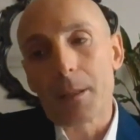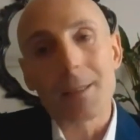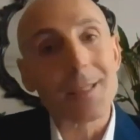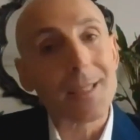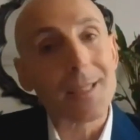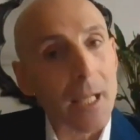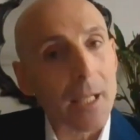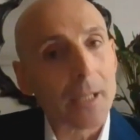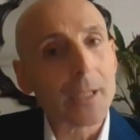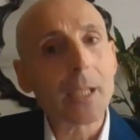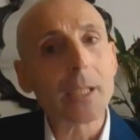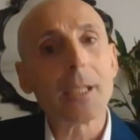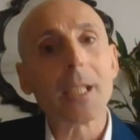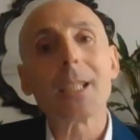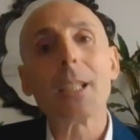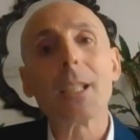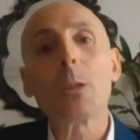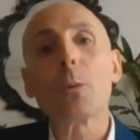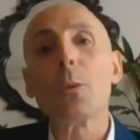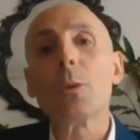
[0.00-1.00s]
said
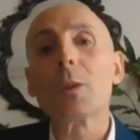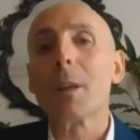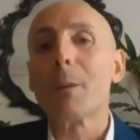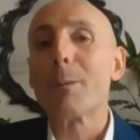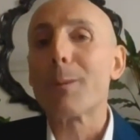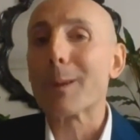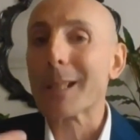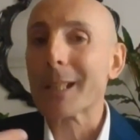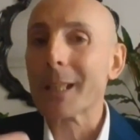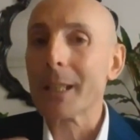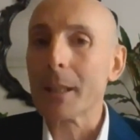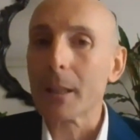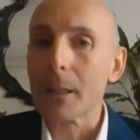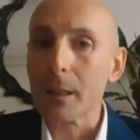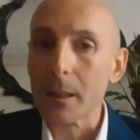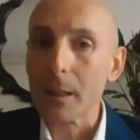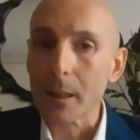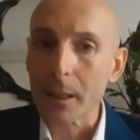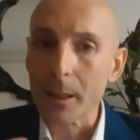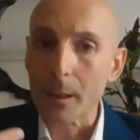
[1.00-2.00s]
that it was a very
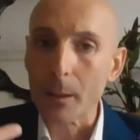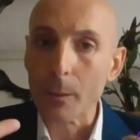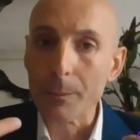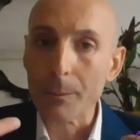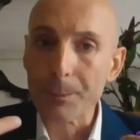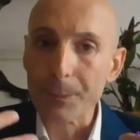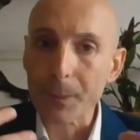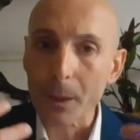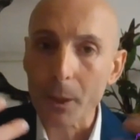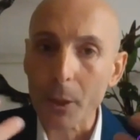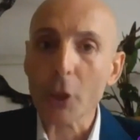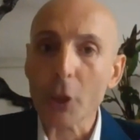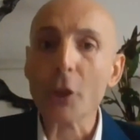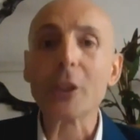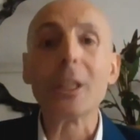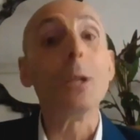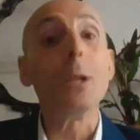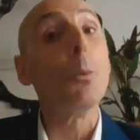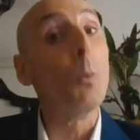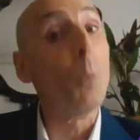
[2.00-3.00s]

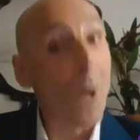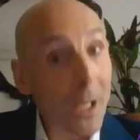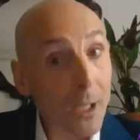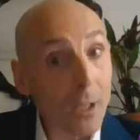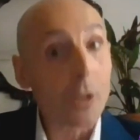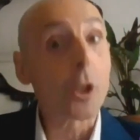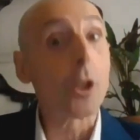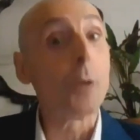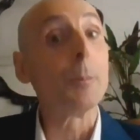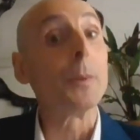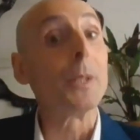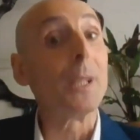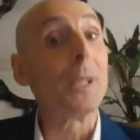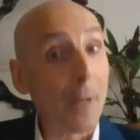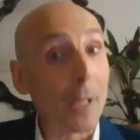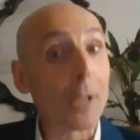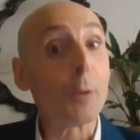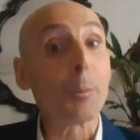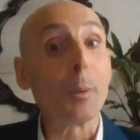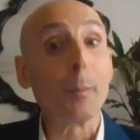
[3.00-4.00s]
good and welcome
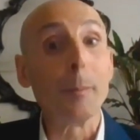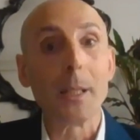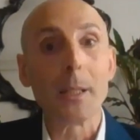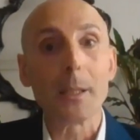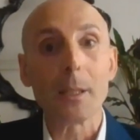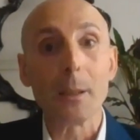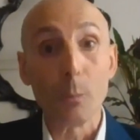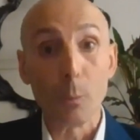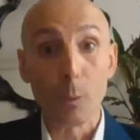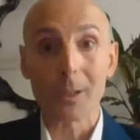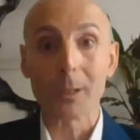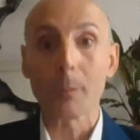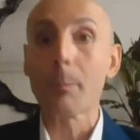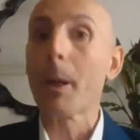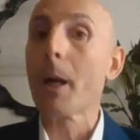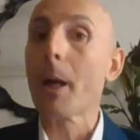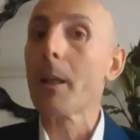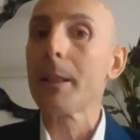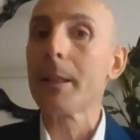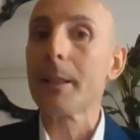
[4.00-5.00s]
development in
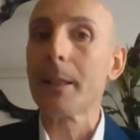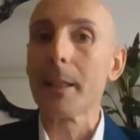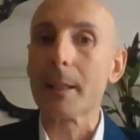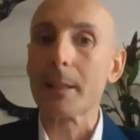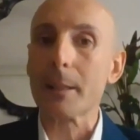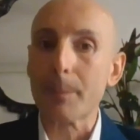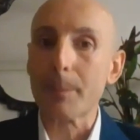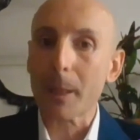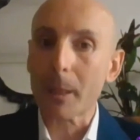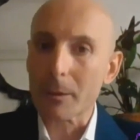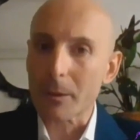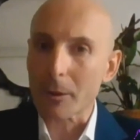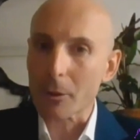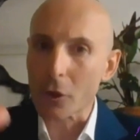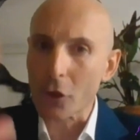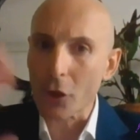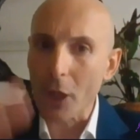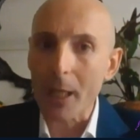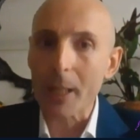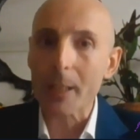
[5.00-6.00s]
world politics, because
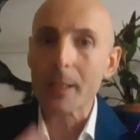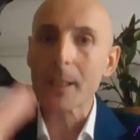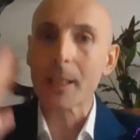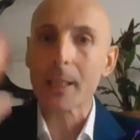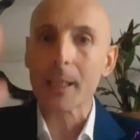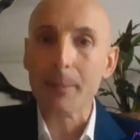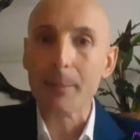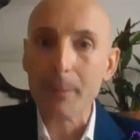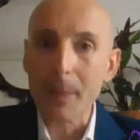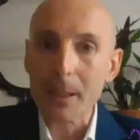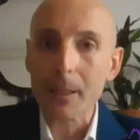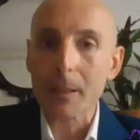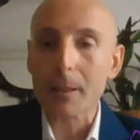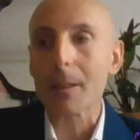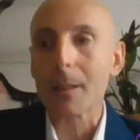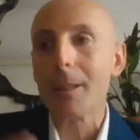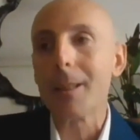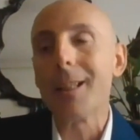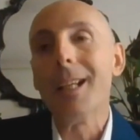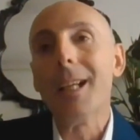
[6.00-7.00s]
China
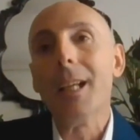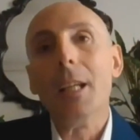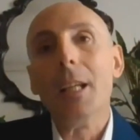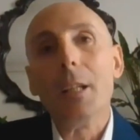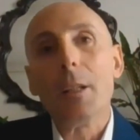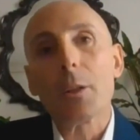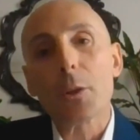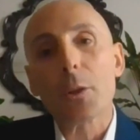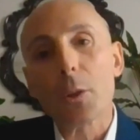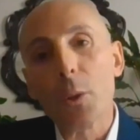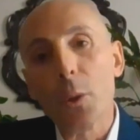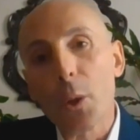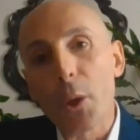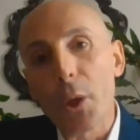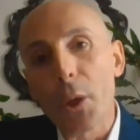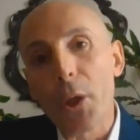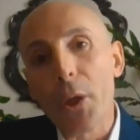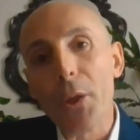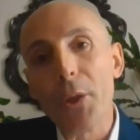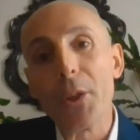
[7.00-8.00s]
immediately saw
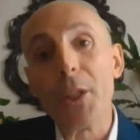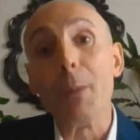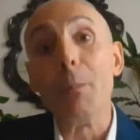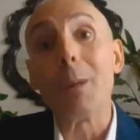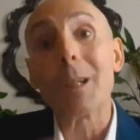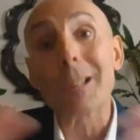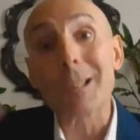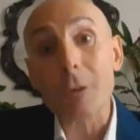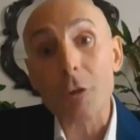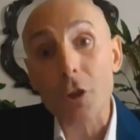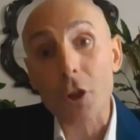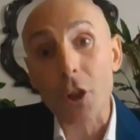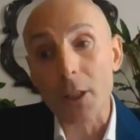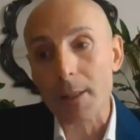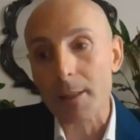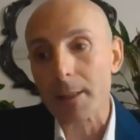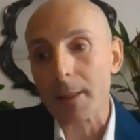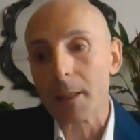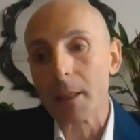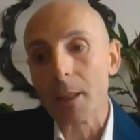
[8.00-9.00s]
in the
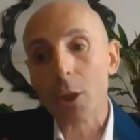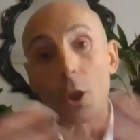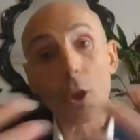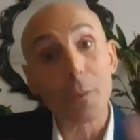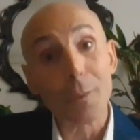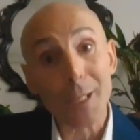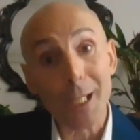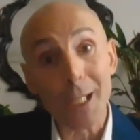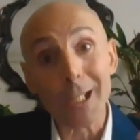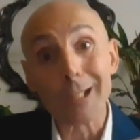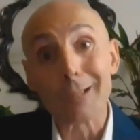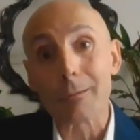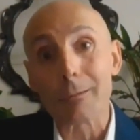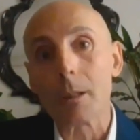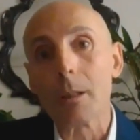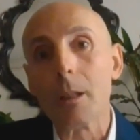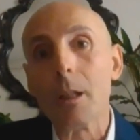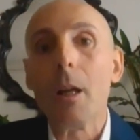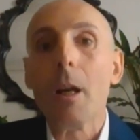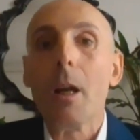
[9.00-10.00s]
emergence of the
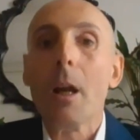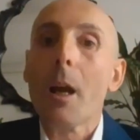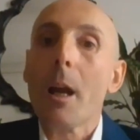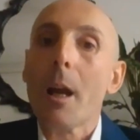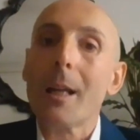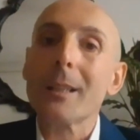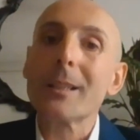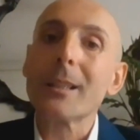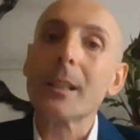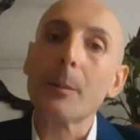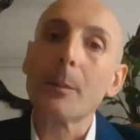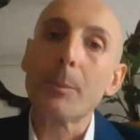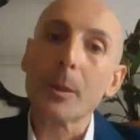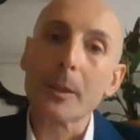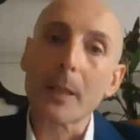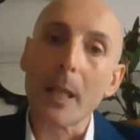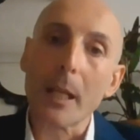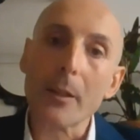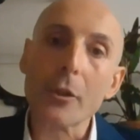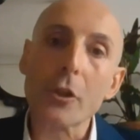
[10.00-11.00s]
euro as the
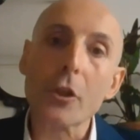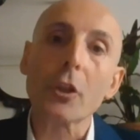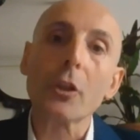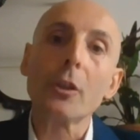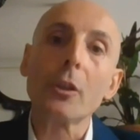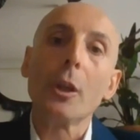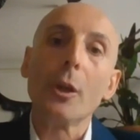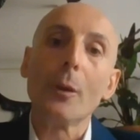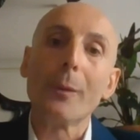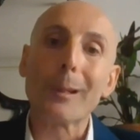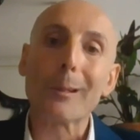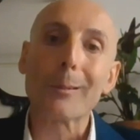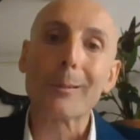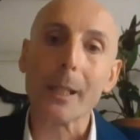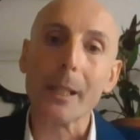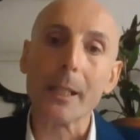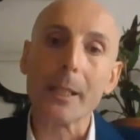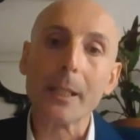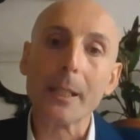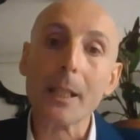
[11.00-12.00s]
potential of
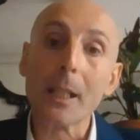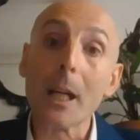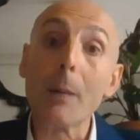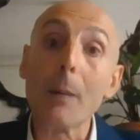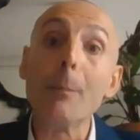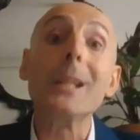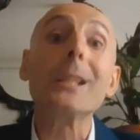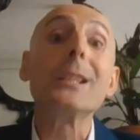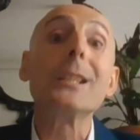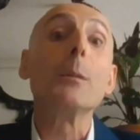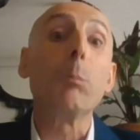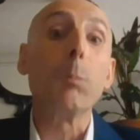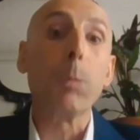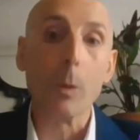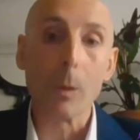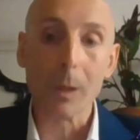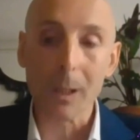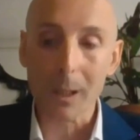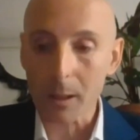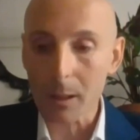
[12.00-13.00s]
creating a
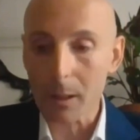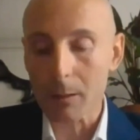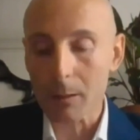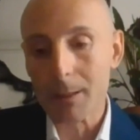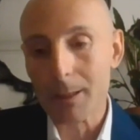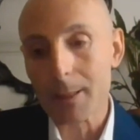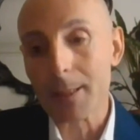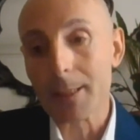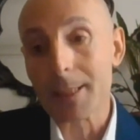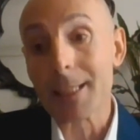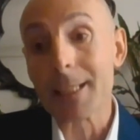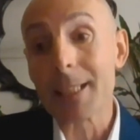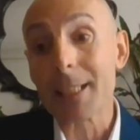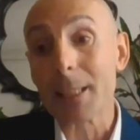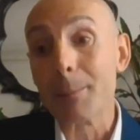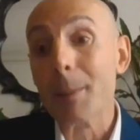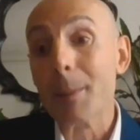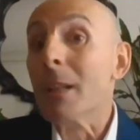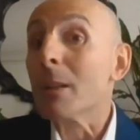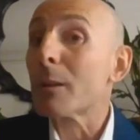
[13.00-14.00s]
multipolar currency
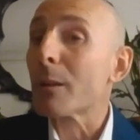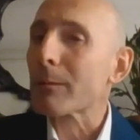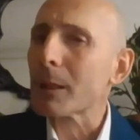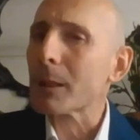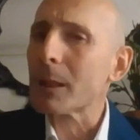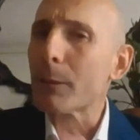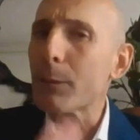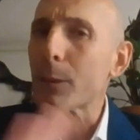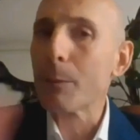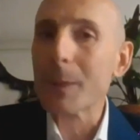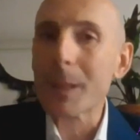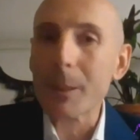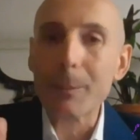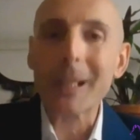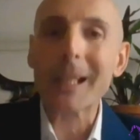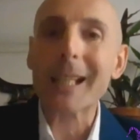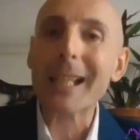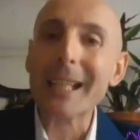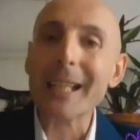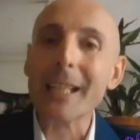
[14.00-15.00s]
system. So already from the
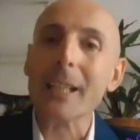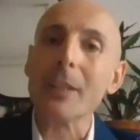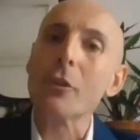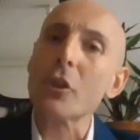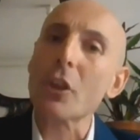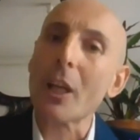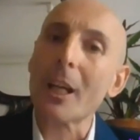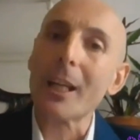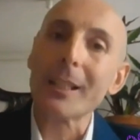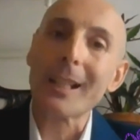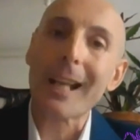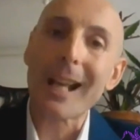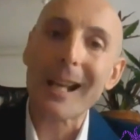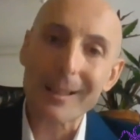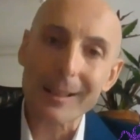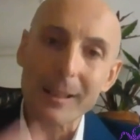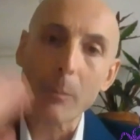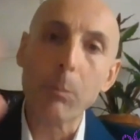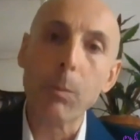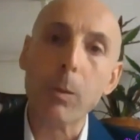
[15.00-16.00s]
beginning, China
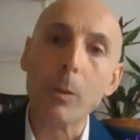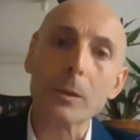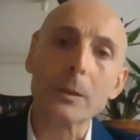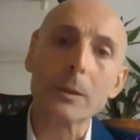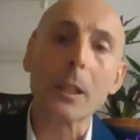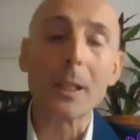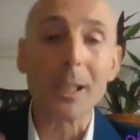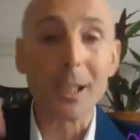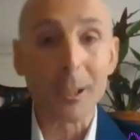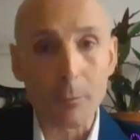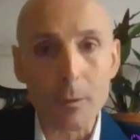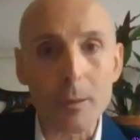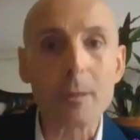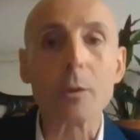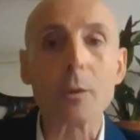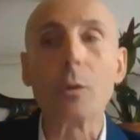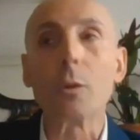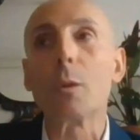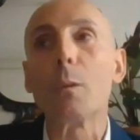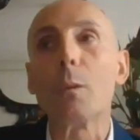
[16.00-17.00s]
has supported the
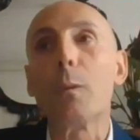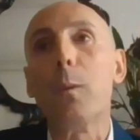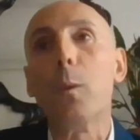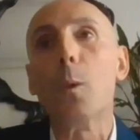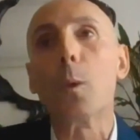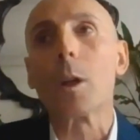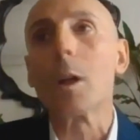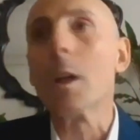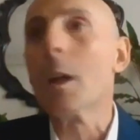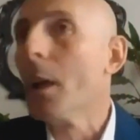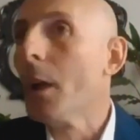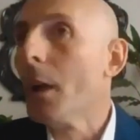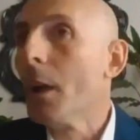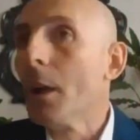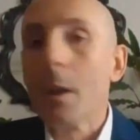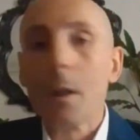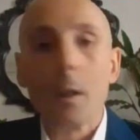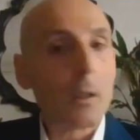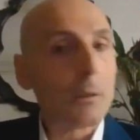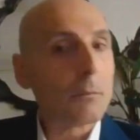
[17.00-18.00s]
Eurozone for
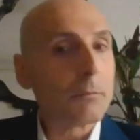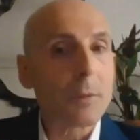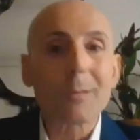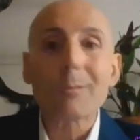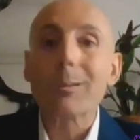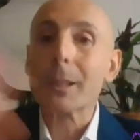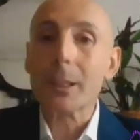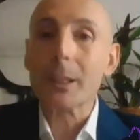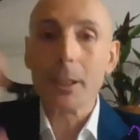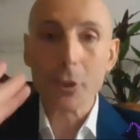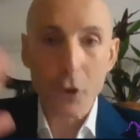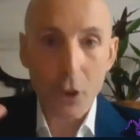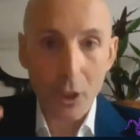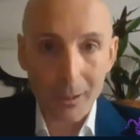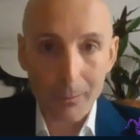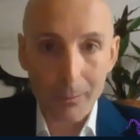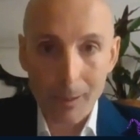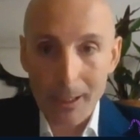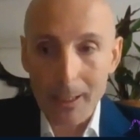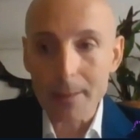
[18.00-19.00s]

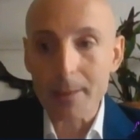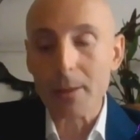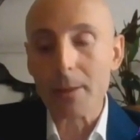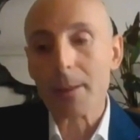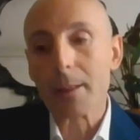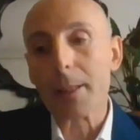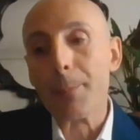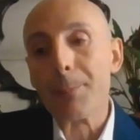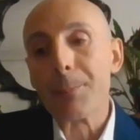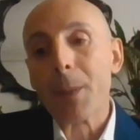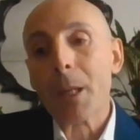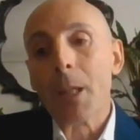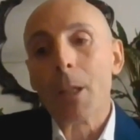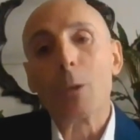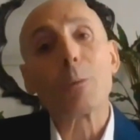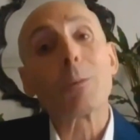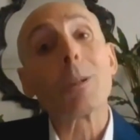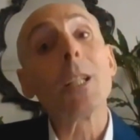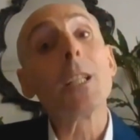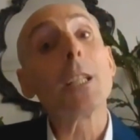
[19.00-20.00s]
strategic reasons.
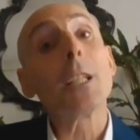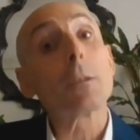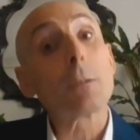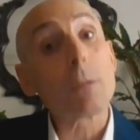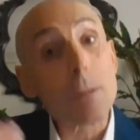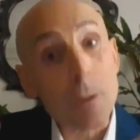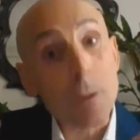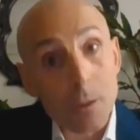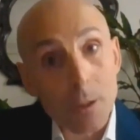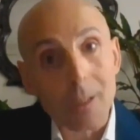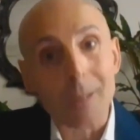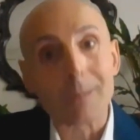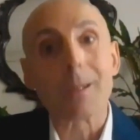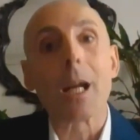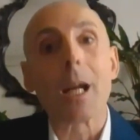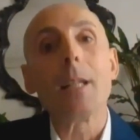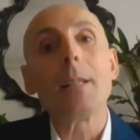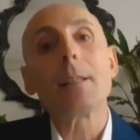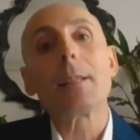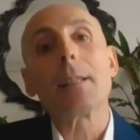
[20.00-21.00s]
During the Eurozone
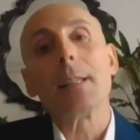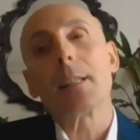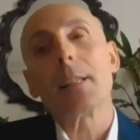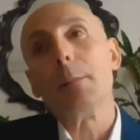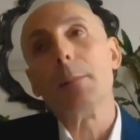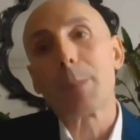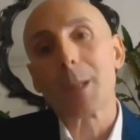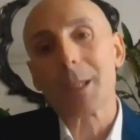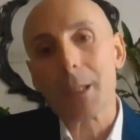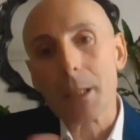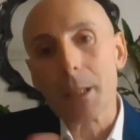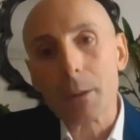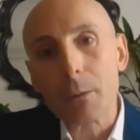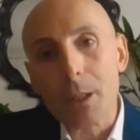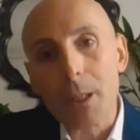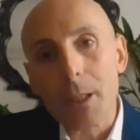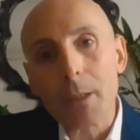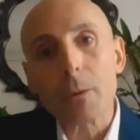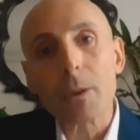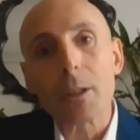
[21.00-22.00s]
crisis, in
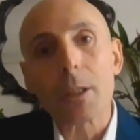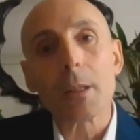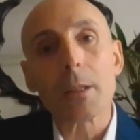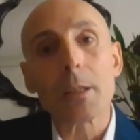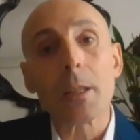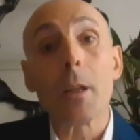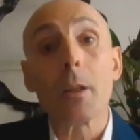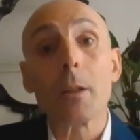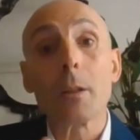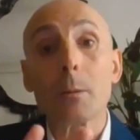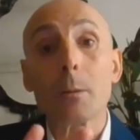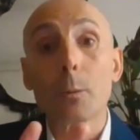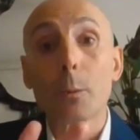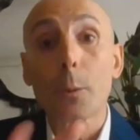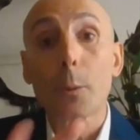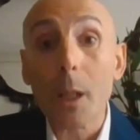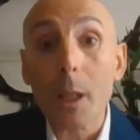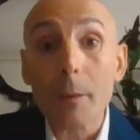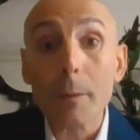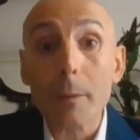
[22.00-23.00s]
particular in
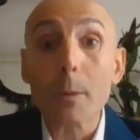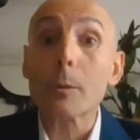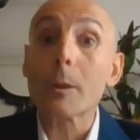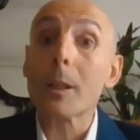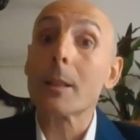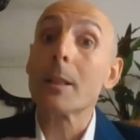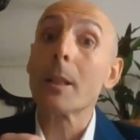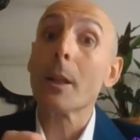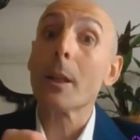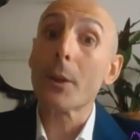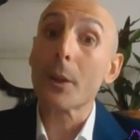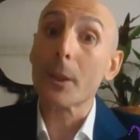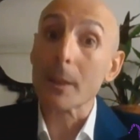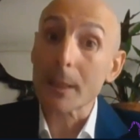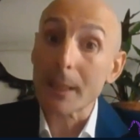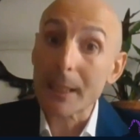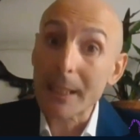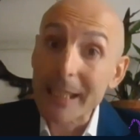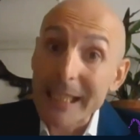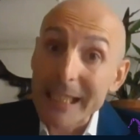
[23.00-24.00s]
2012,
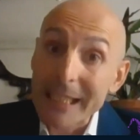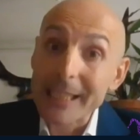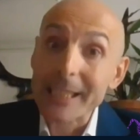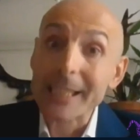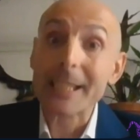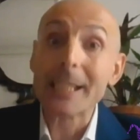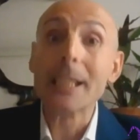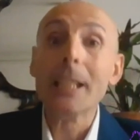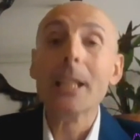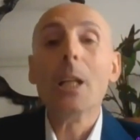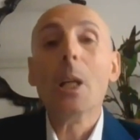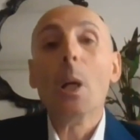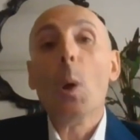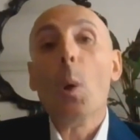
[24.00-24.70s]
2013,